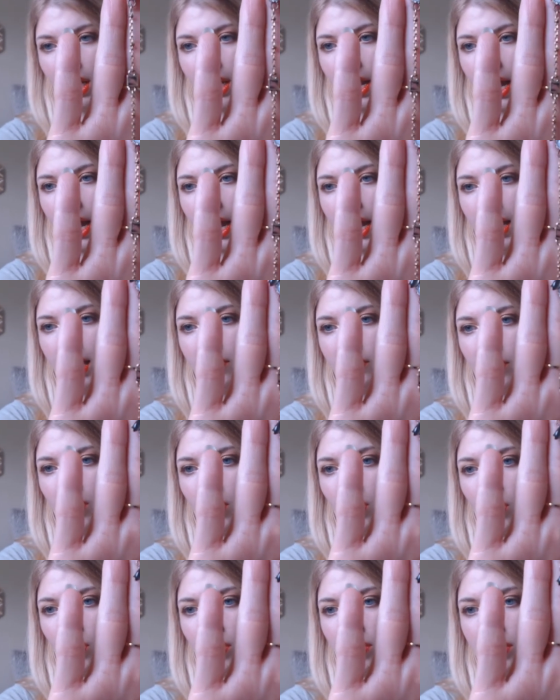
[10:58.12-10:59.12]
And I've
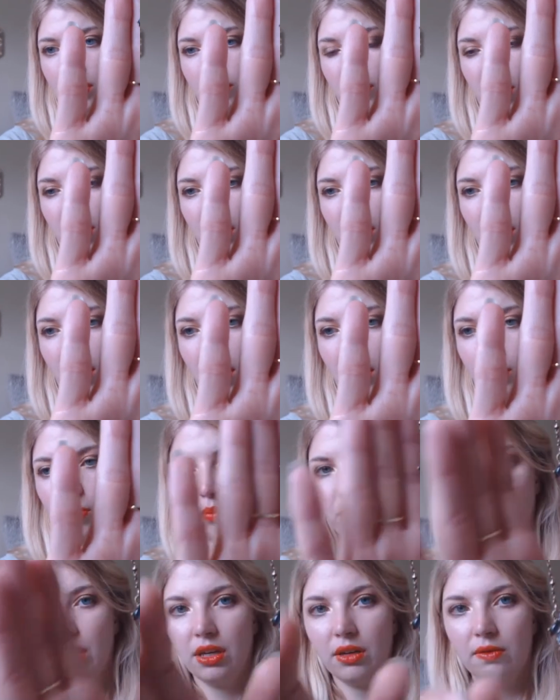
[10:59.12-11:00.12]
always been a
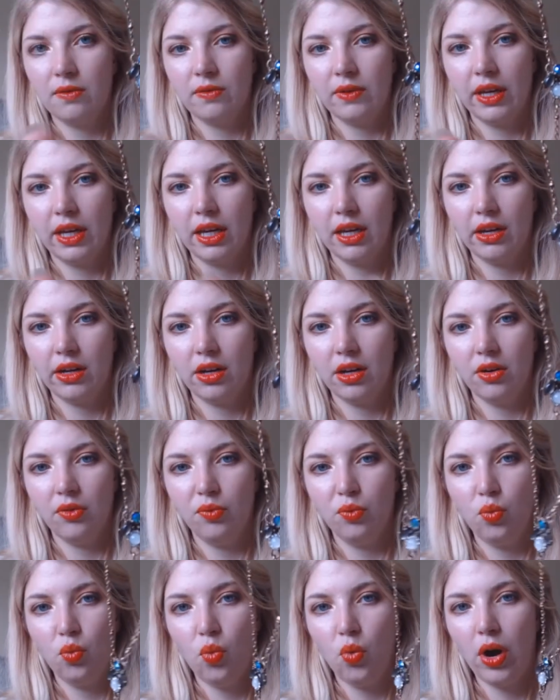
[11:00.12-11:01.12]
big fan
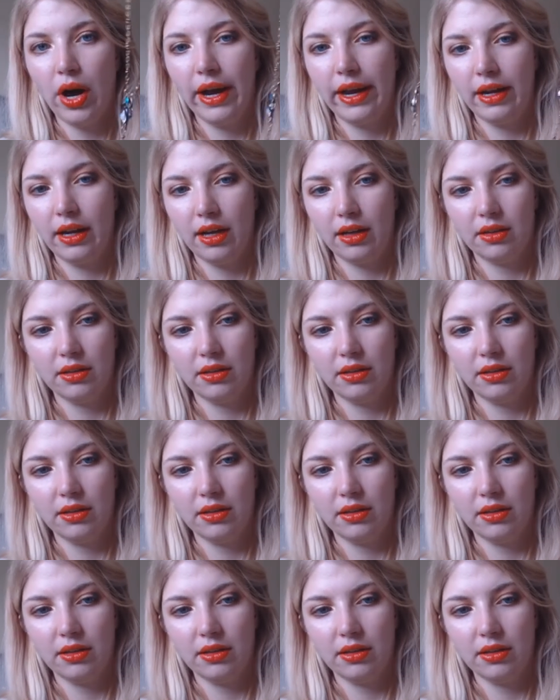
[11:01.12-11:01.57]
of Y